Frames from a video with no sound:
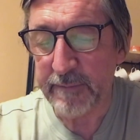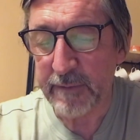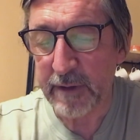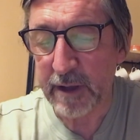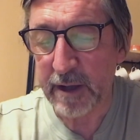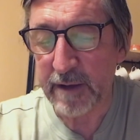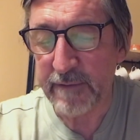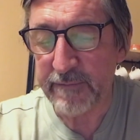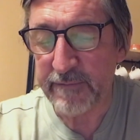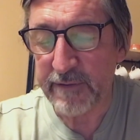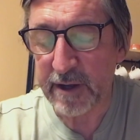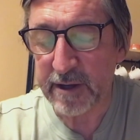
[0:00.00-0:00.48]

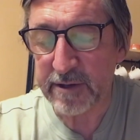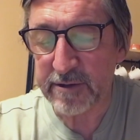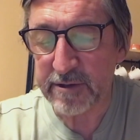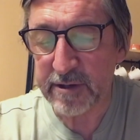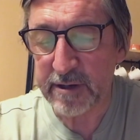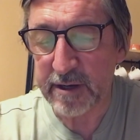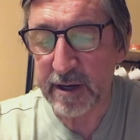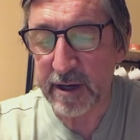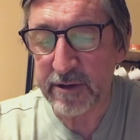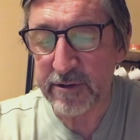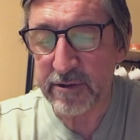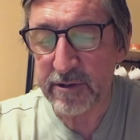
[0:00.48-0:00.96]

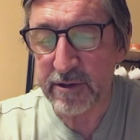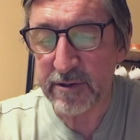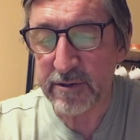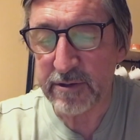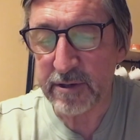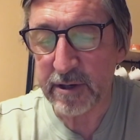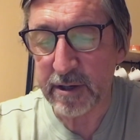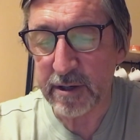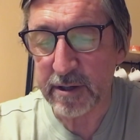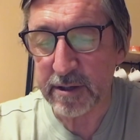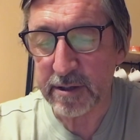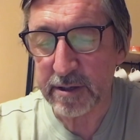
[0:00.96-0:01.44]
vaccinations
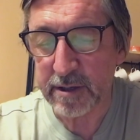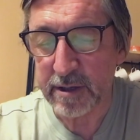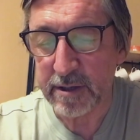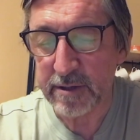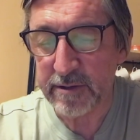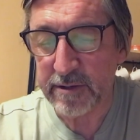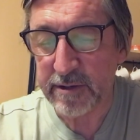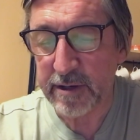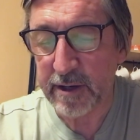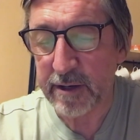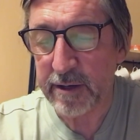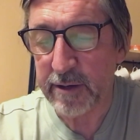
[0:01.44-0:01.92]
are
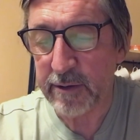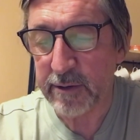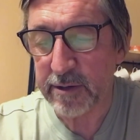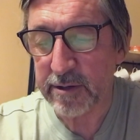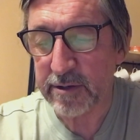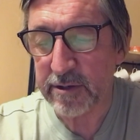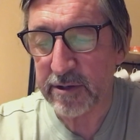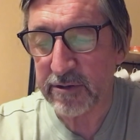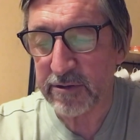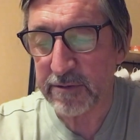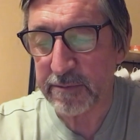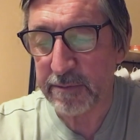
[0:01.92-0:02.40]
continuing
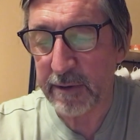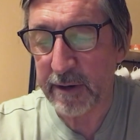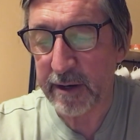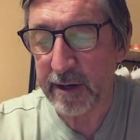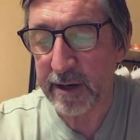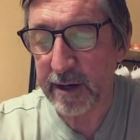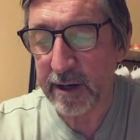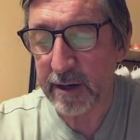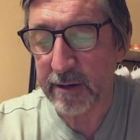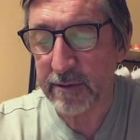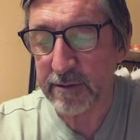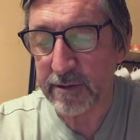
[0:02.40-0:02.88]
to
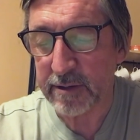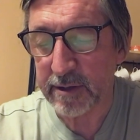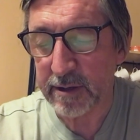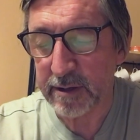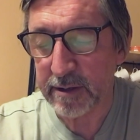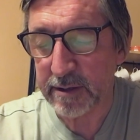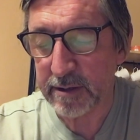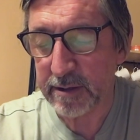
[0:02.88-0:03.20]
spread out.